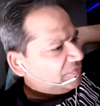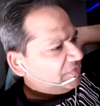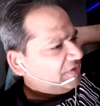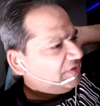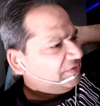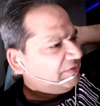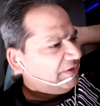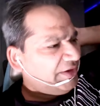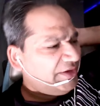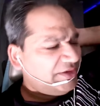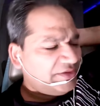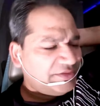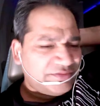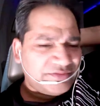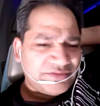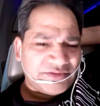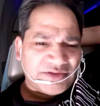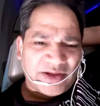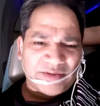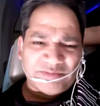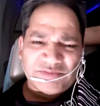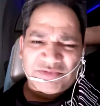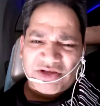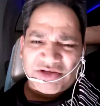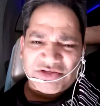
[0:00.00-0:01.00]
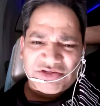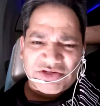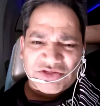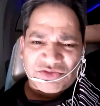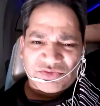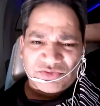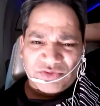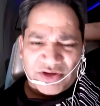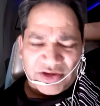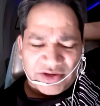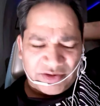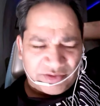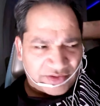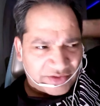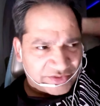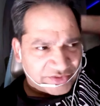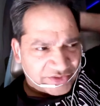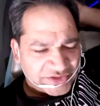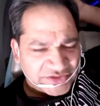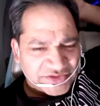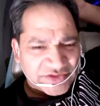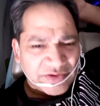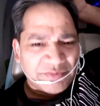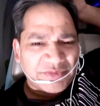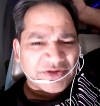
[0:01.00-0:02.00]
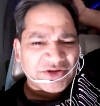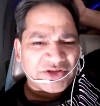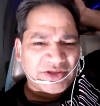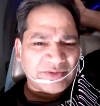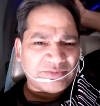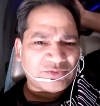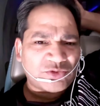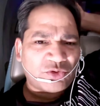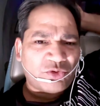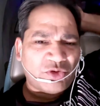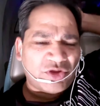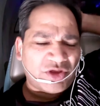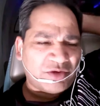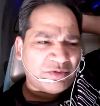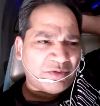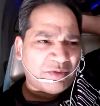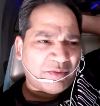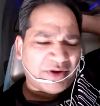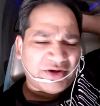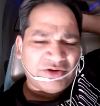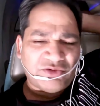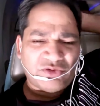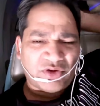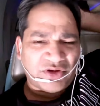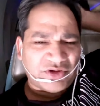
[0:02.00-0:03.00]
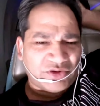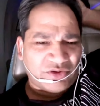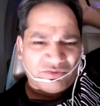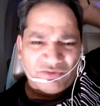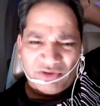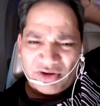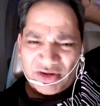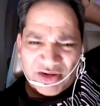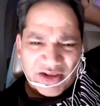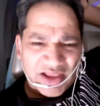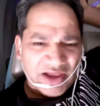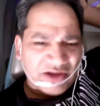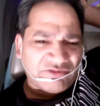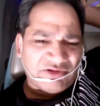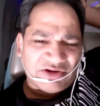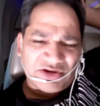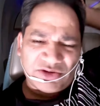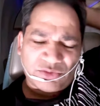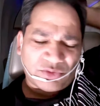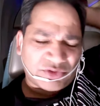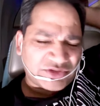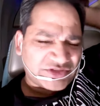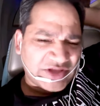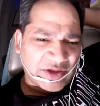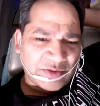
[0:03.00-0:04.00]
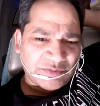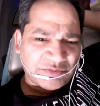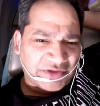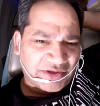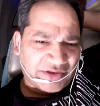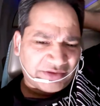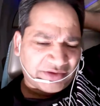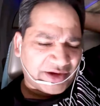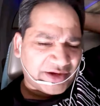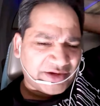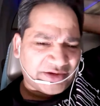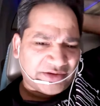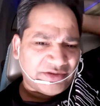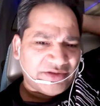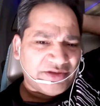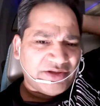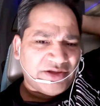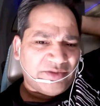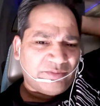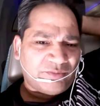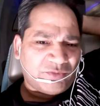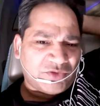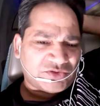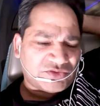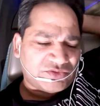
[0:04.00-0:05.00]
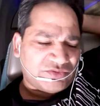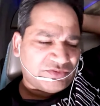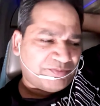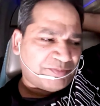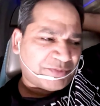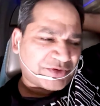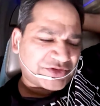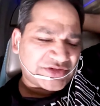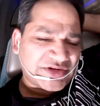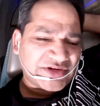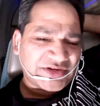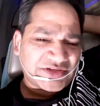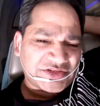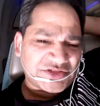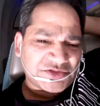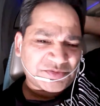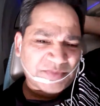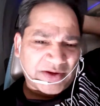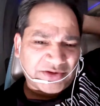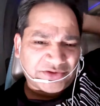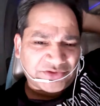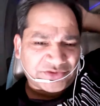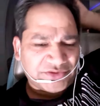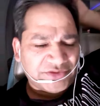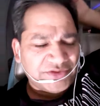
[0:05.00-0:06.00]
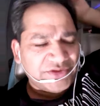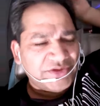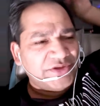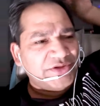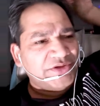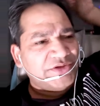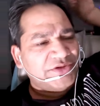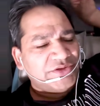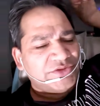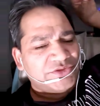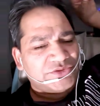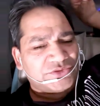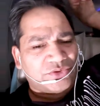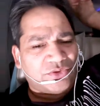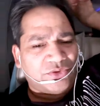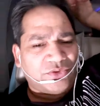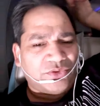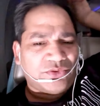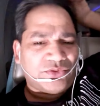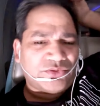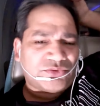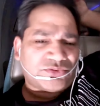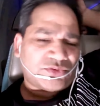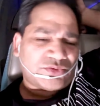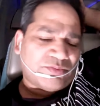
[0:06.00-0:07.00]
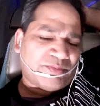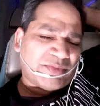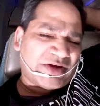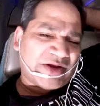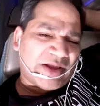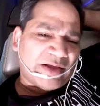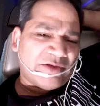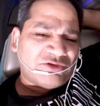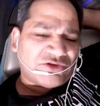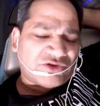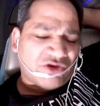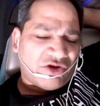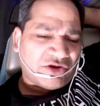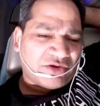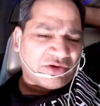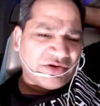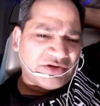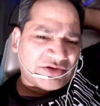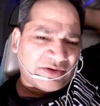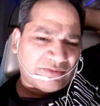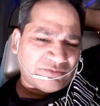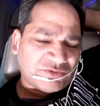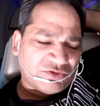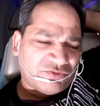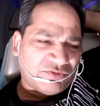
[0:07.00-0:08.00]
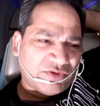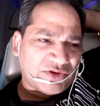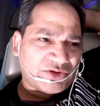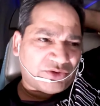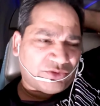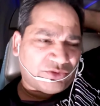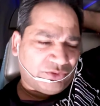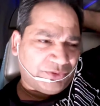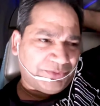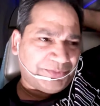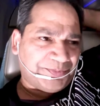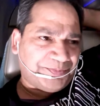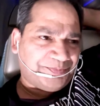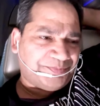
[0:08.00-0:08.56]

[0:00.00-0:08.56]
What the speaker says: right? This number keeps on going in my mind. You could take 1 lakh, 1 crore, same thing, right? Because percentages matter. So but I will talk in terms of 1 crore.